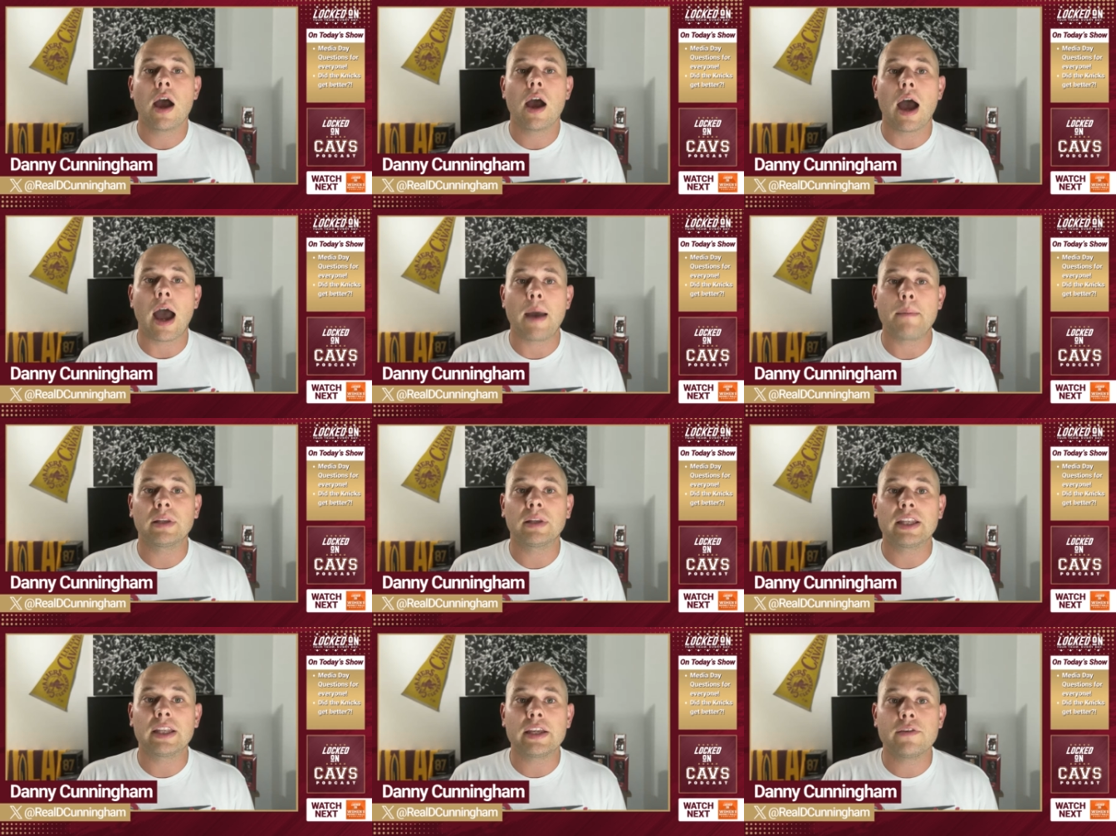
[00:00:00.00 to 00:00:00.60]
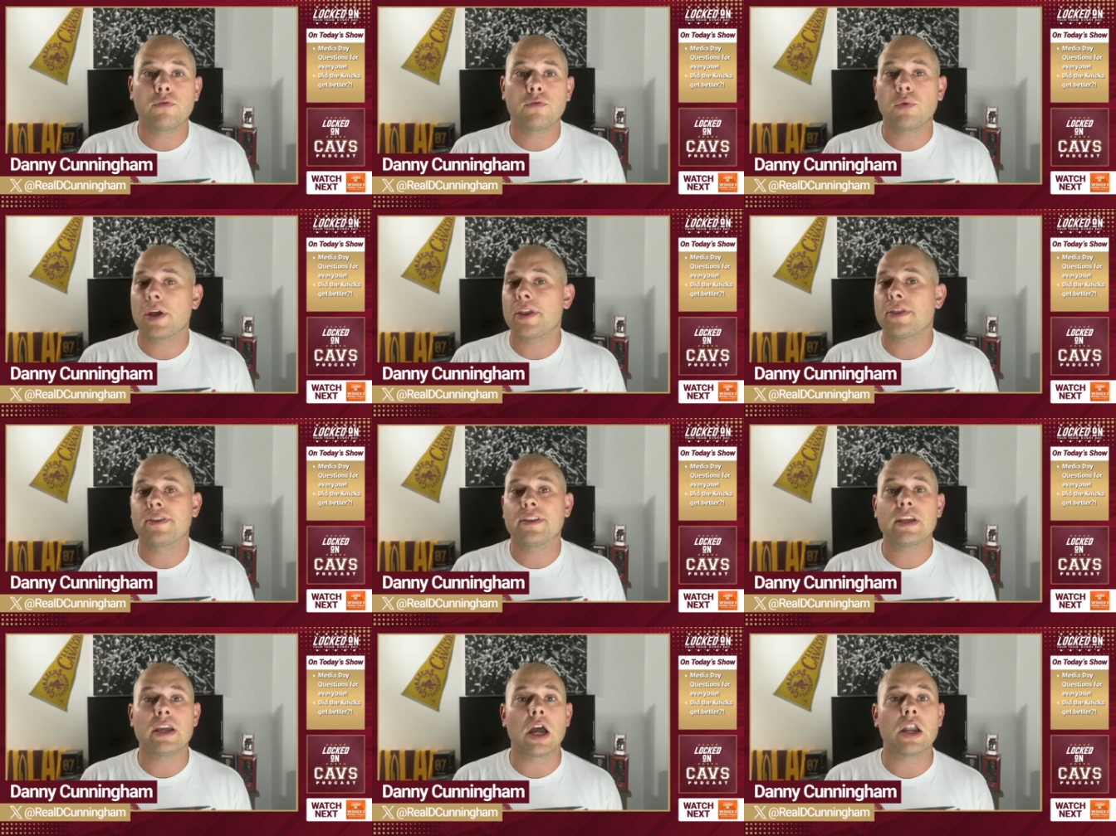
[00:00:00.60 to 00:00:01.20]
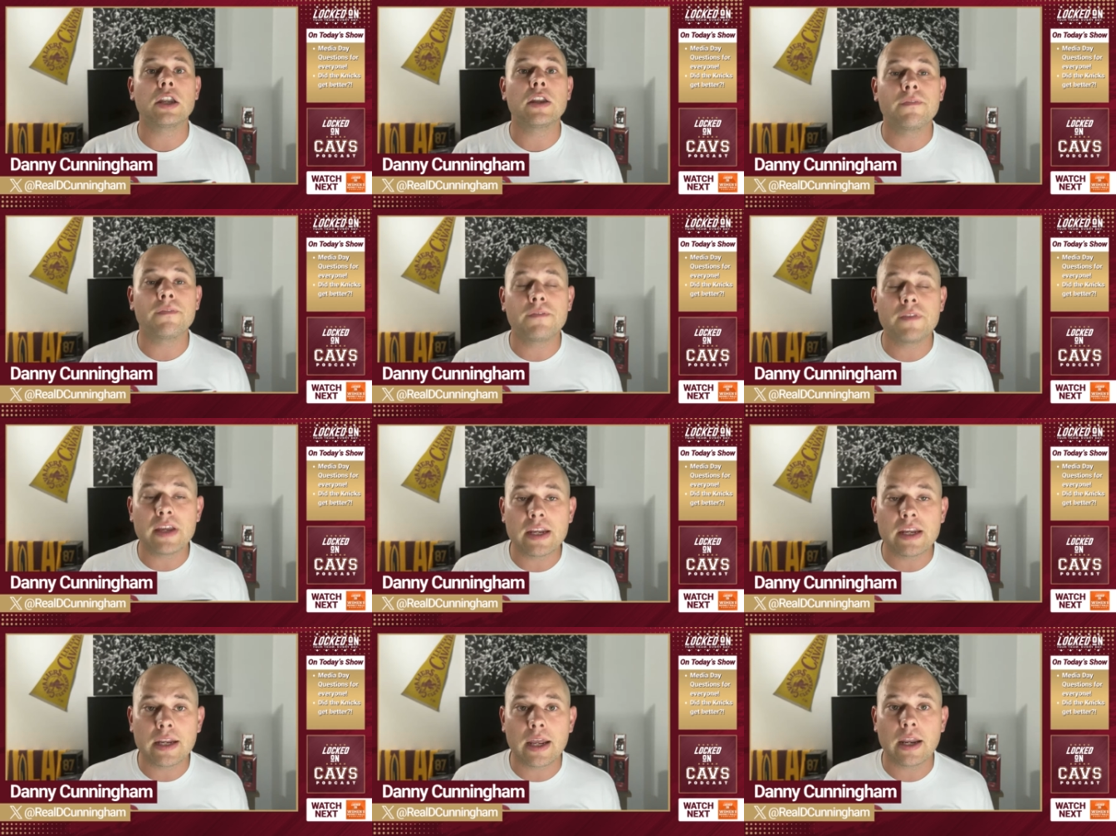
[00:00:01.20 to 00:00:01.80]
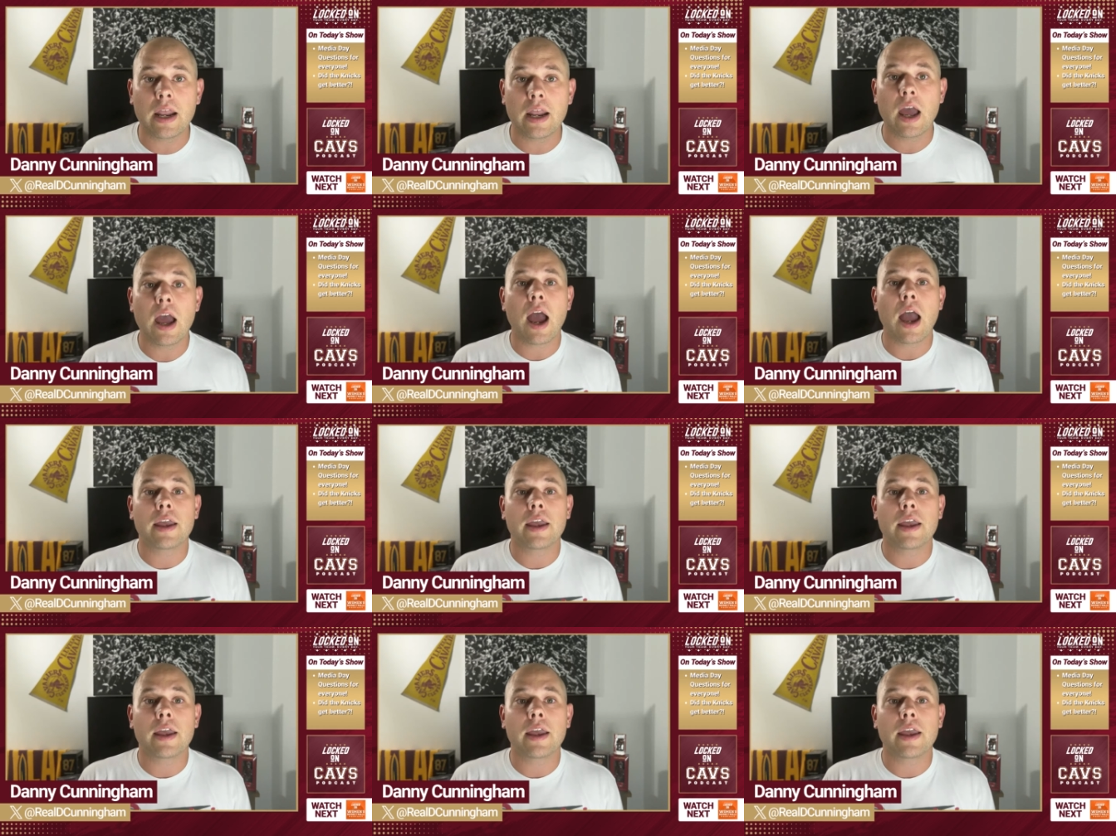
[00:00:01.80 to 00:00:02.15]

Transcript: I believe with the undefeated.